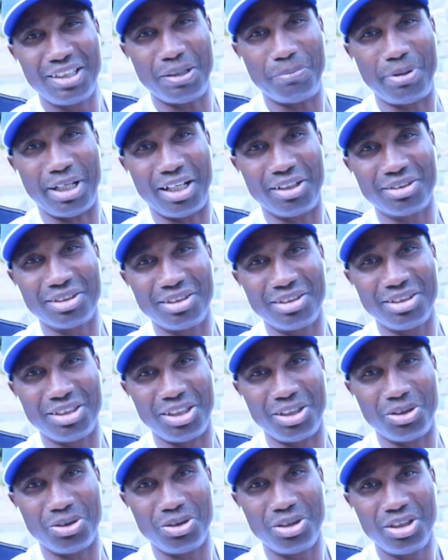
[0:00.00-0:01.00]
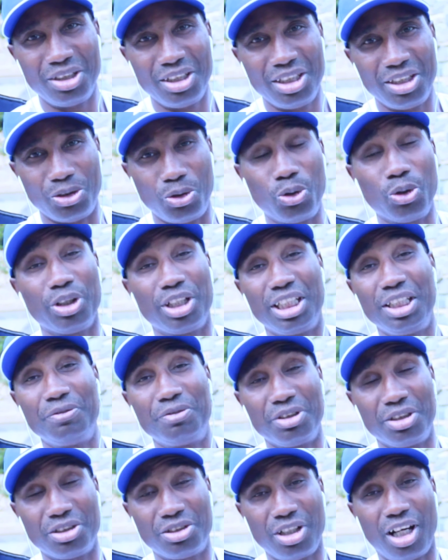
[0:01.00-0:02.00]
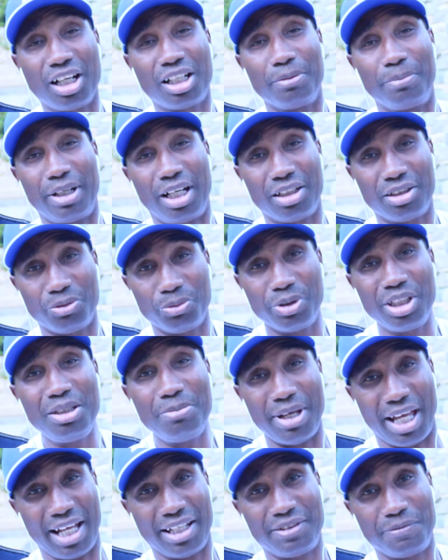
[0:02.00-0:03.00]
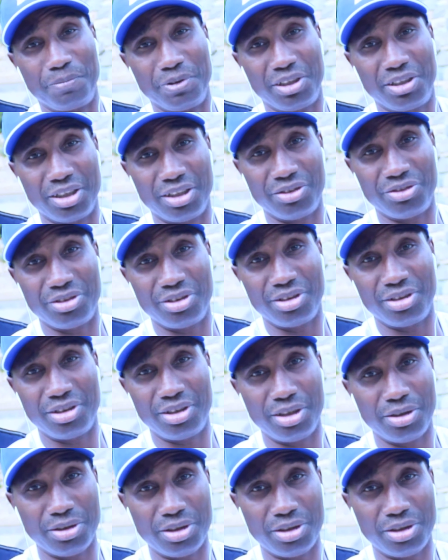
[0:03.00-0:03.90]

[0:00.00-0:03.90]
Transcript: about you know or even talk about a rematch because the,